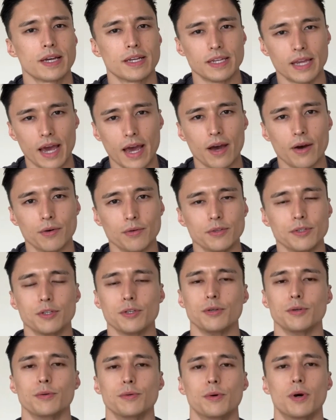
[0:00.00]
down,
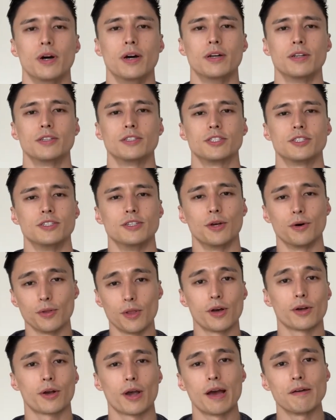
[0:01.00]
you no
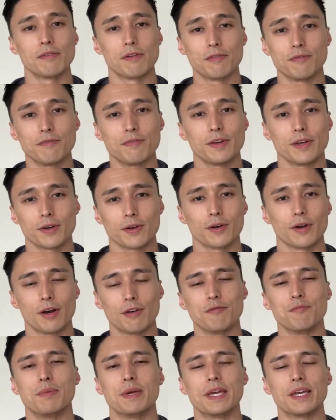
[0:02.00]
longer have a fear
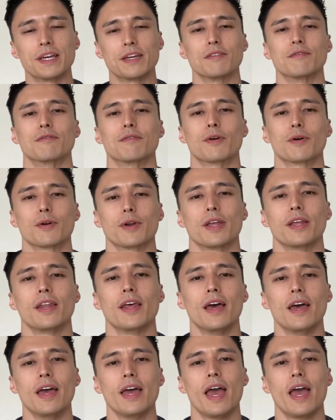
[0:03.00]
of being inverted,